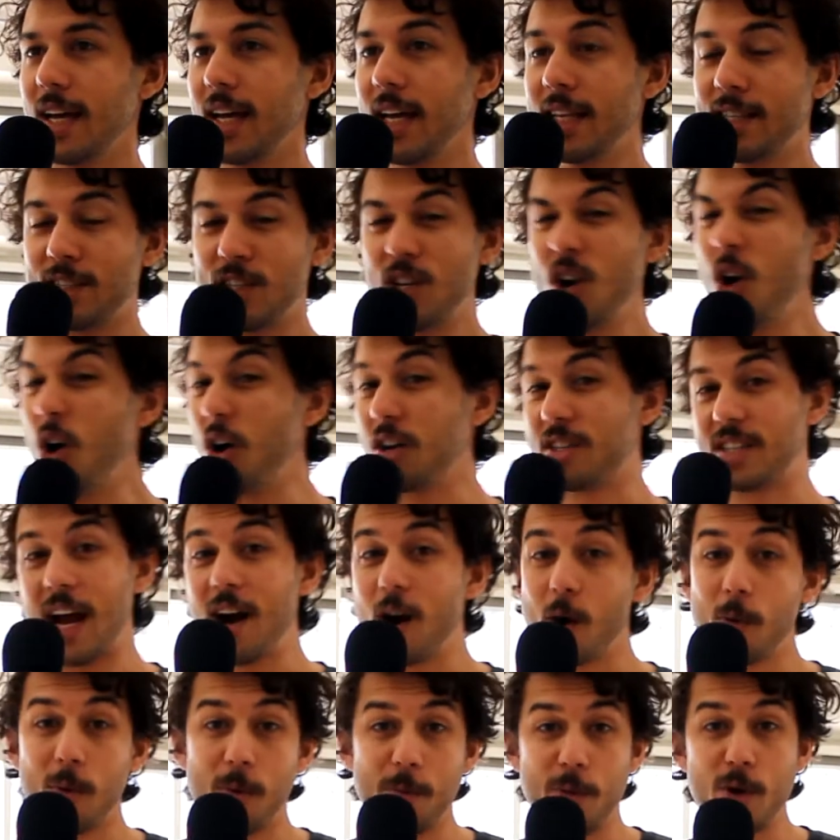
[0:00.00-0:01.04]
it's not a
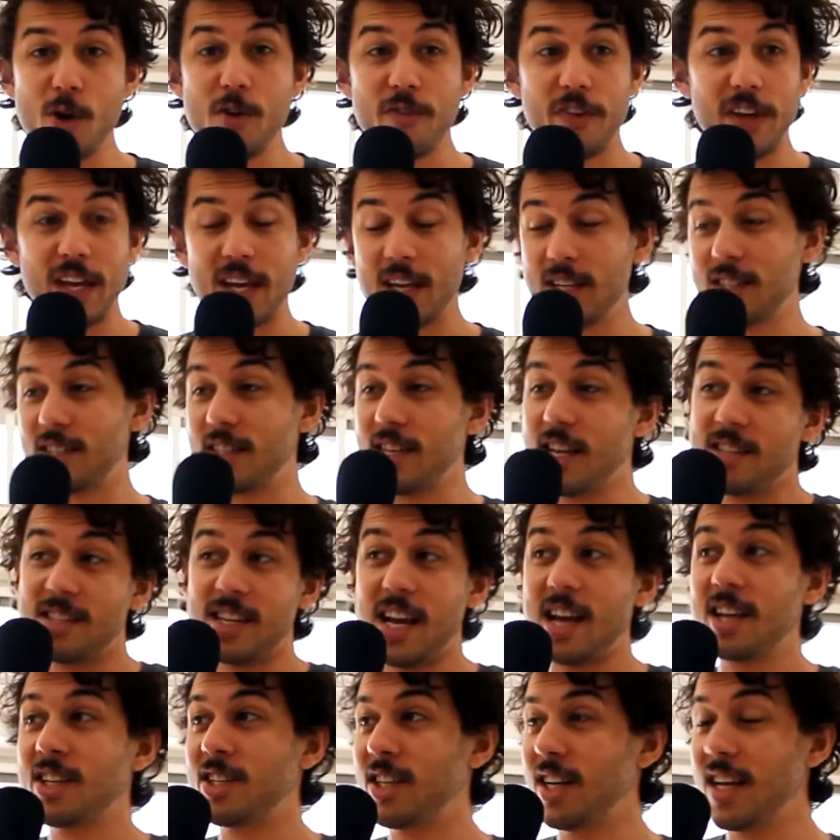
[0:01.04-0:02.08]
terrible movie. It's
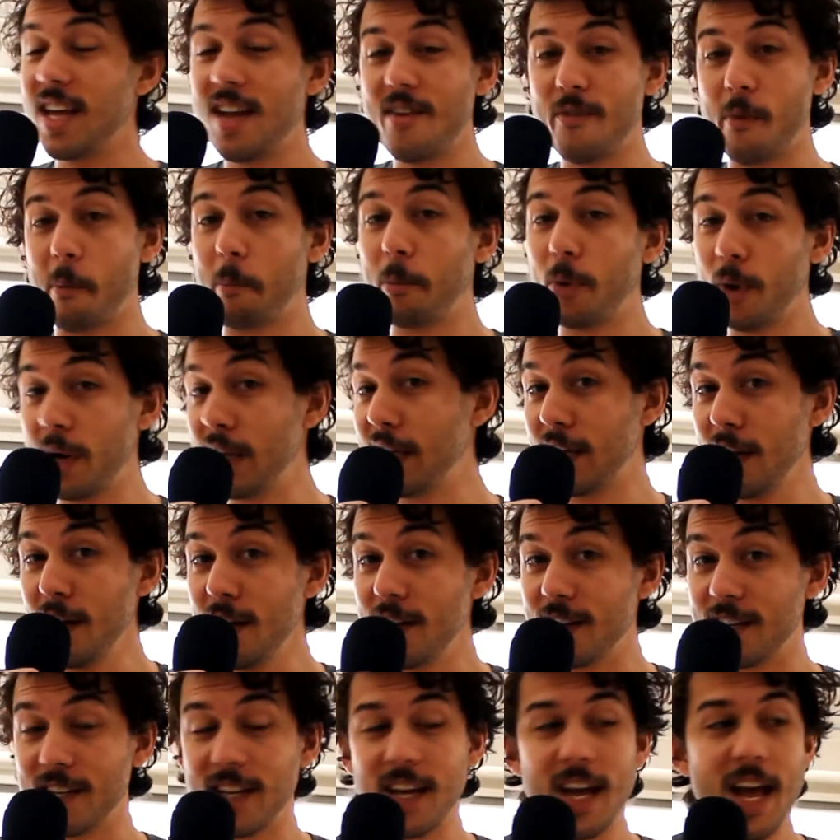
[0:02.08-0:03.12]
actually even pretty
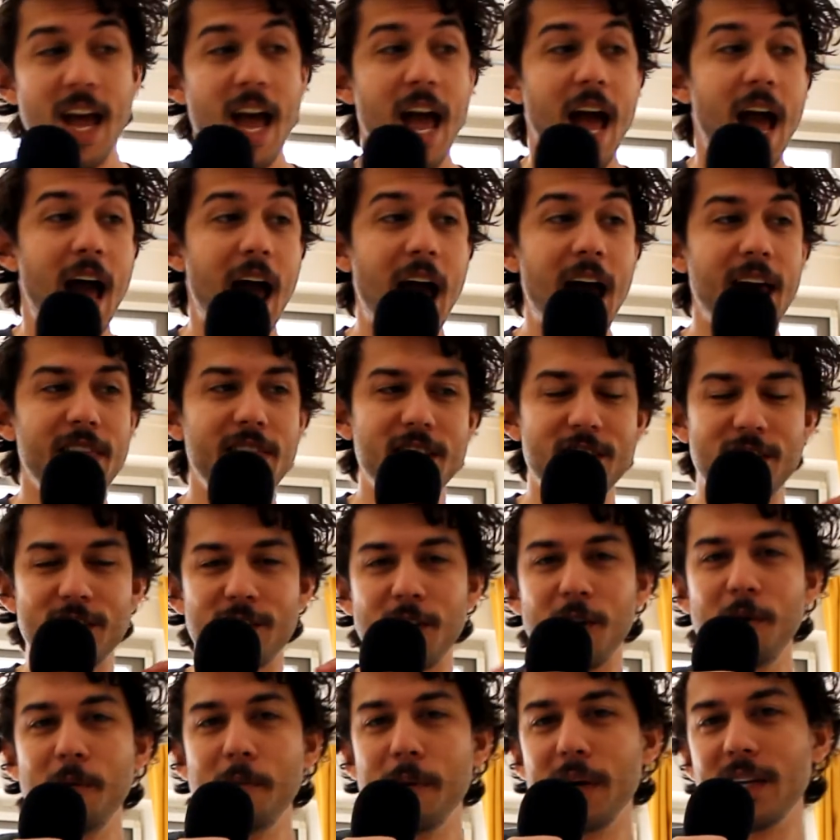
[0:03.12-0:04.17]
good. And there's
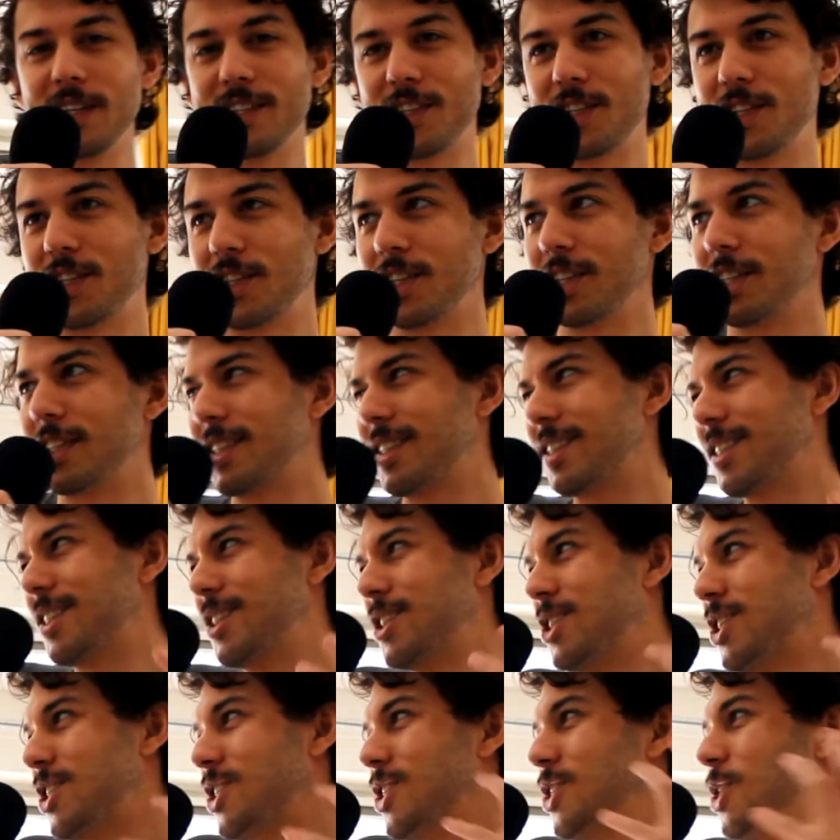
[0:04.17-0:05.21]
so much
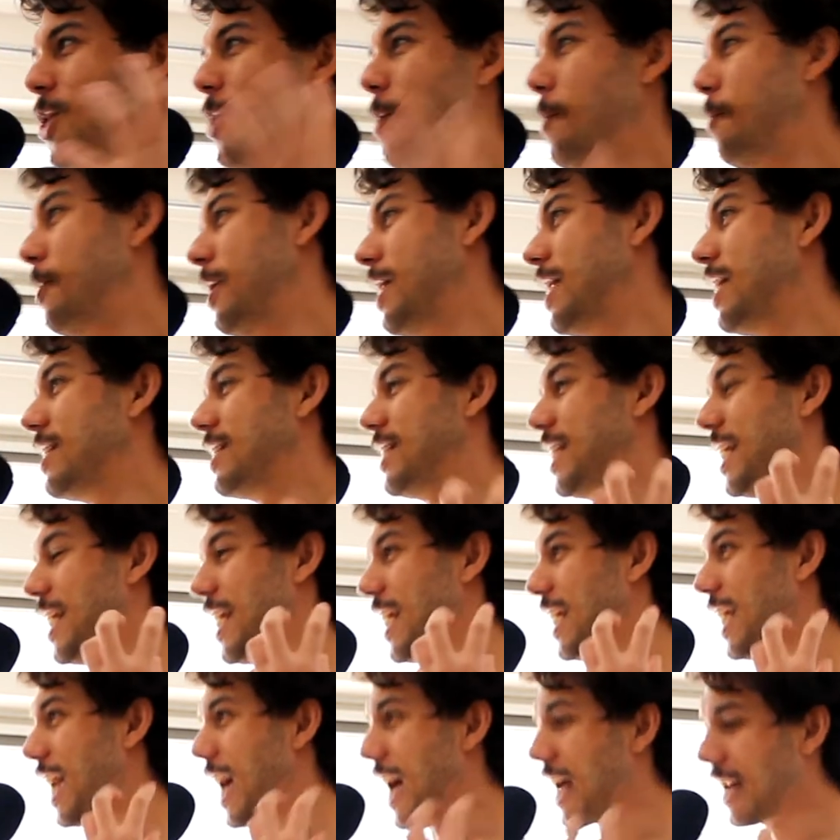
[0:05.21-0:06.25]

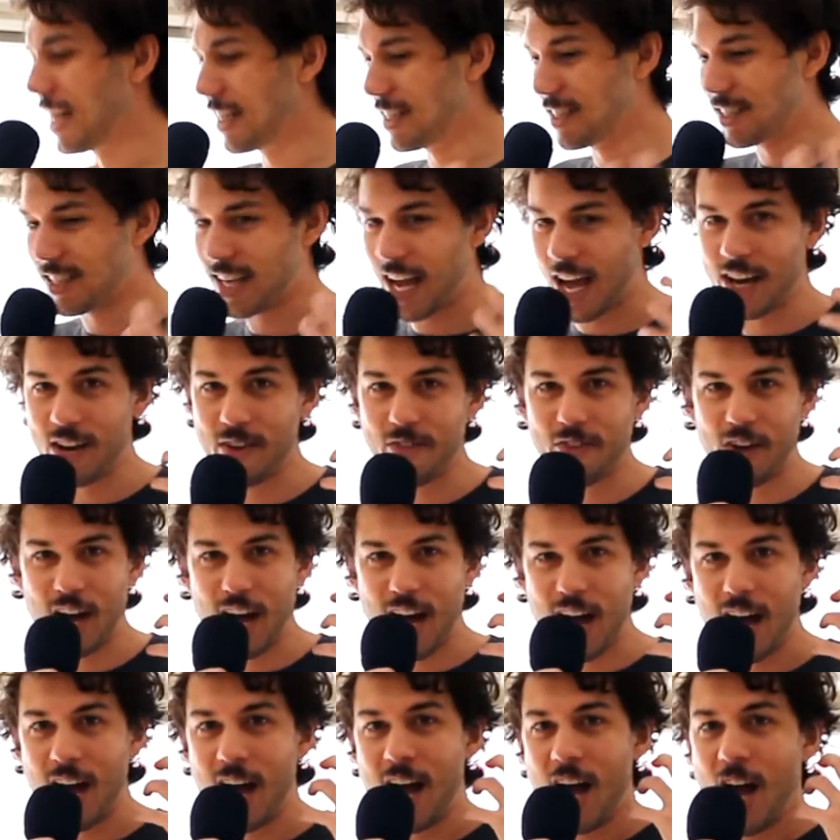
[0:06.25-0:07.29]
stupidity and kind of
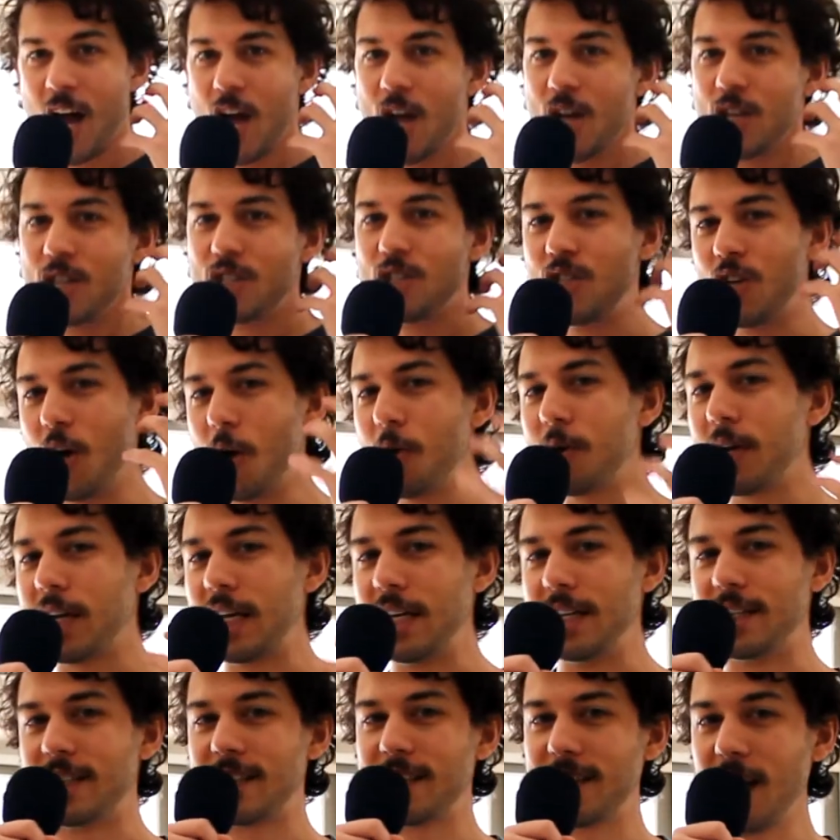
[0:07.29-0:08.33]

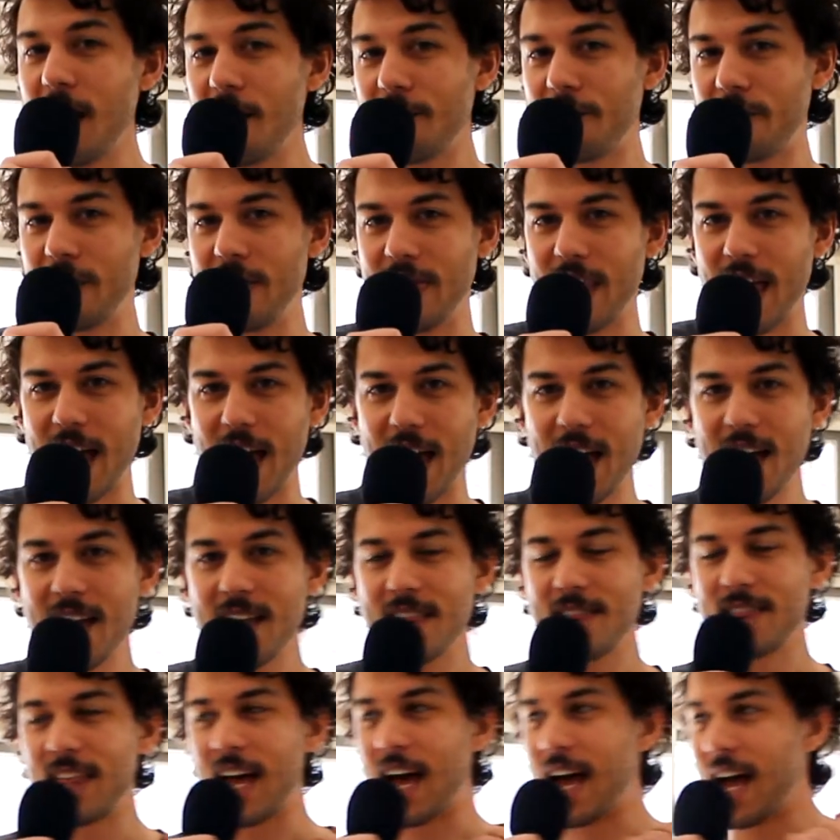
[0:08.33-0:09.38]
jokey stuff in
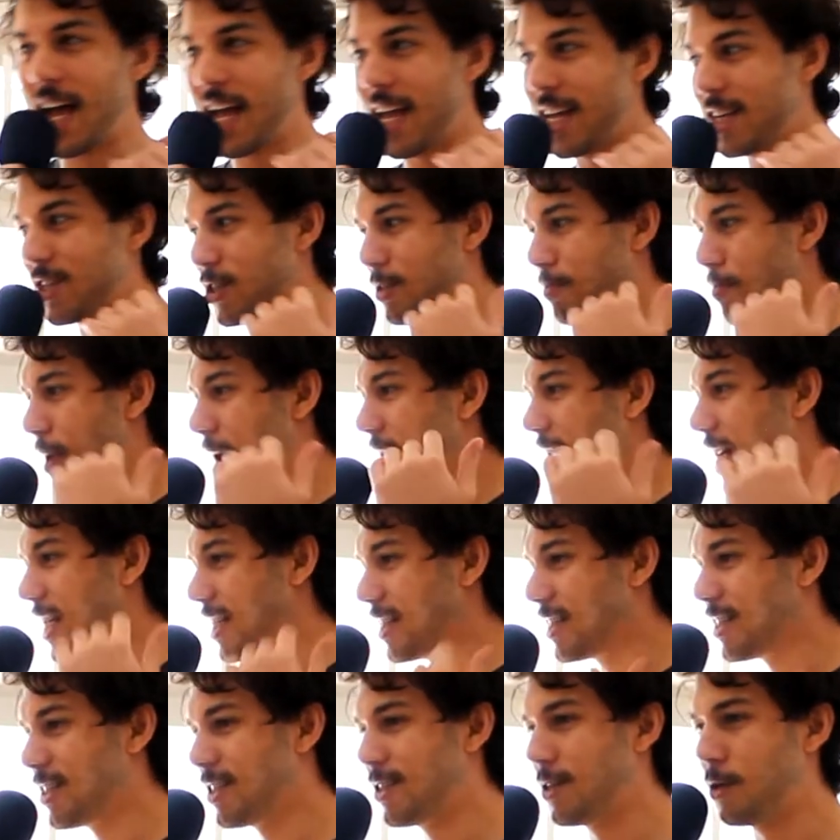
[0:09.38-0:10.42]
there that it just made
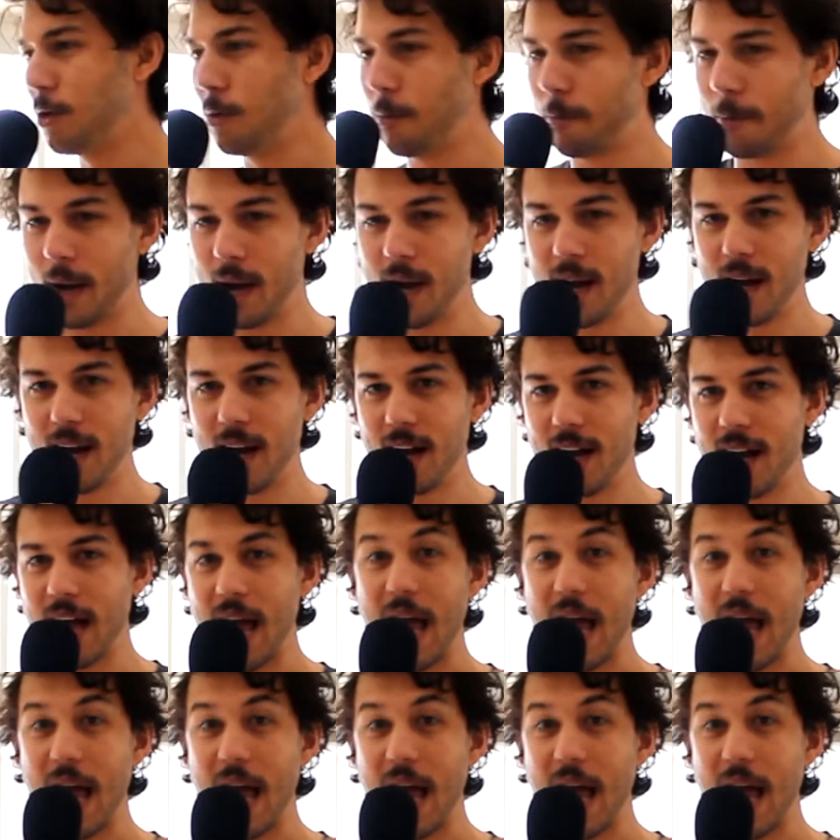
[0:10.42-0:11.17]
it super